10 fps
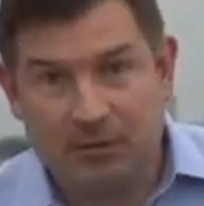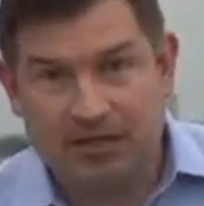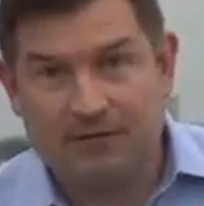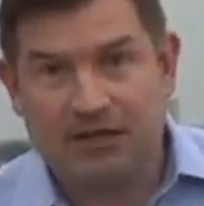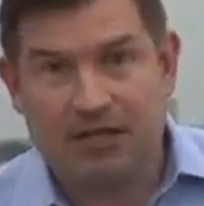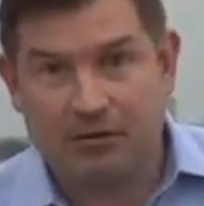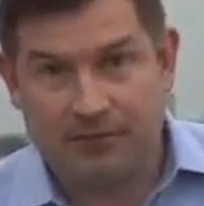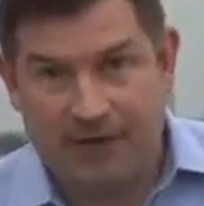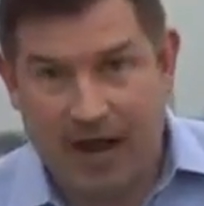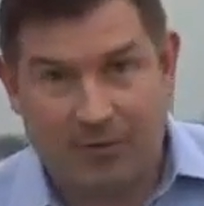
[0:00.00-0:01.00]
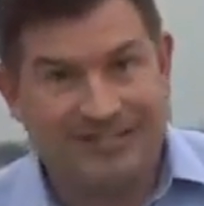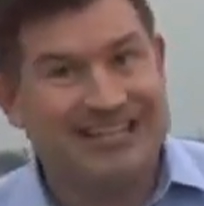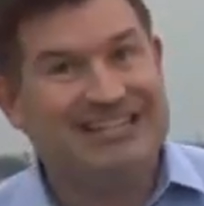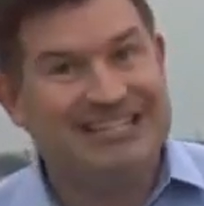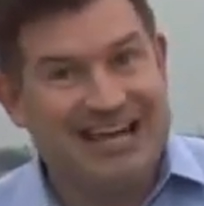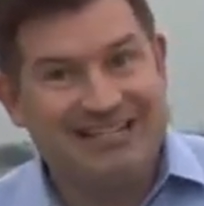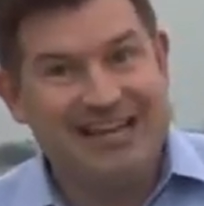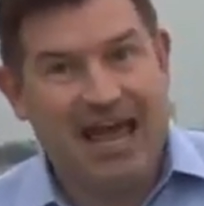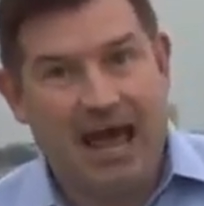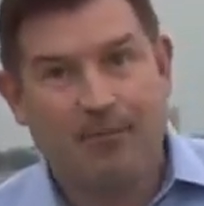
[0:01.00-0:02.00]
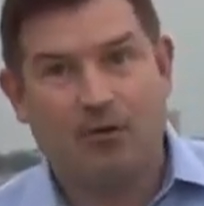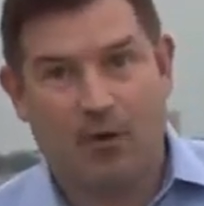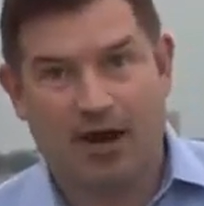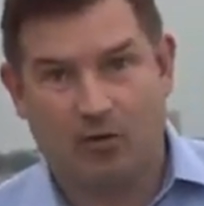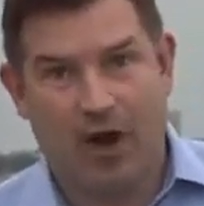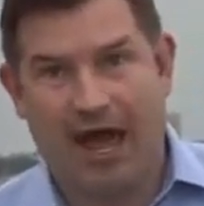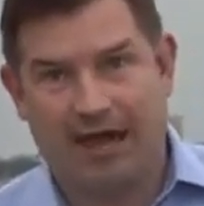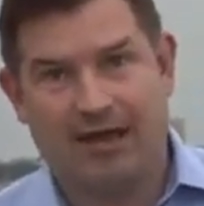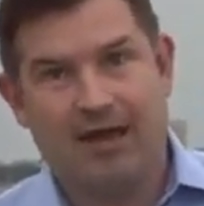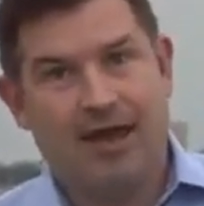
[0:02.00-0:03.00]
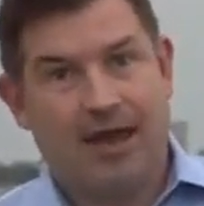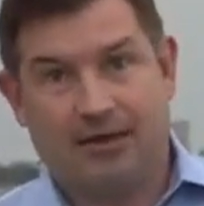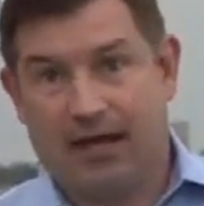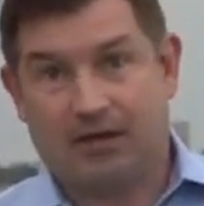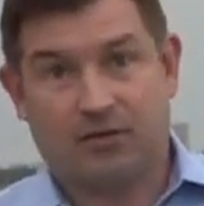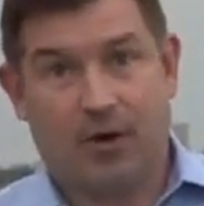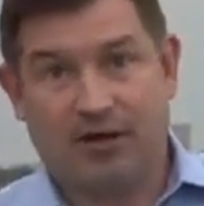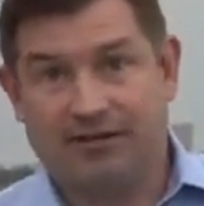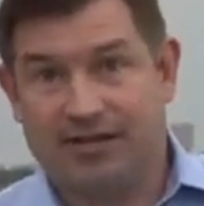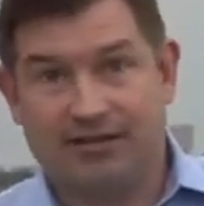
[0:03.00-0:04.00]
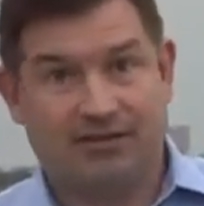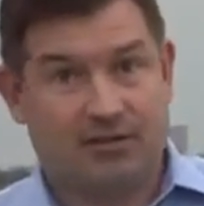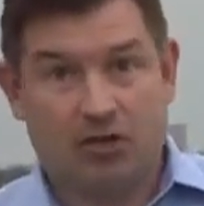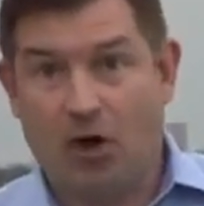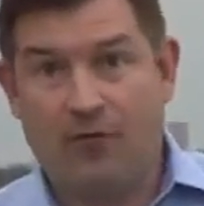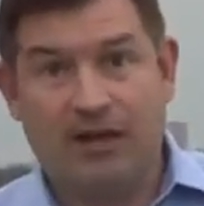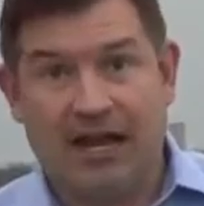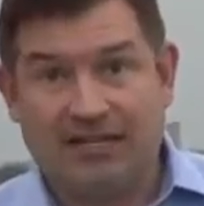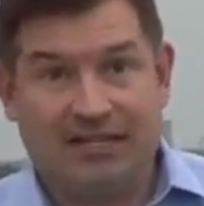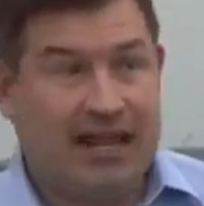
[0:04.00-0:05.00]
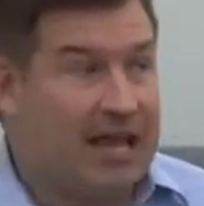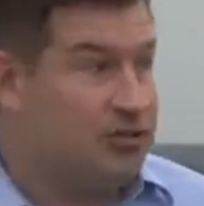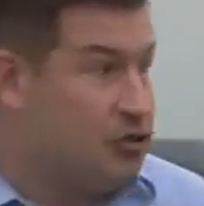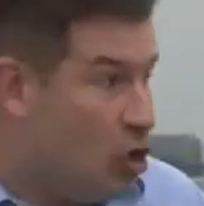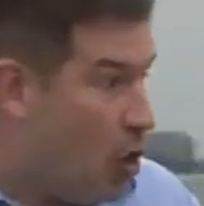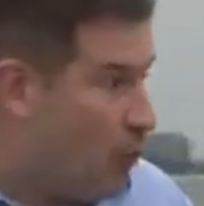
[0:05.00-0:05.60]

believed to kill the virus, it doesn't happen right away. And Dr. Marty says COVID-19 has no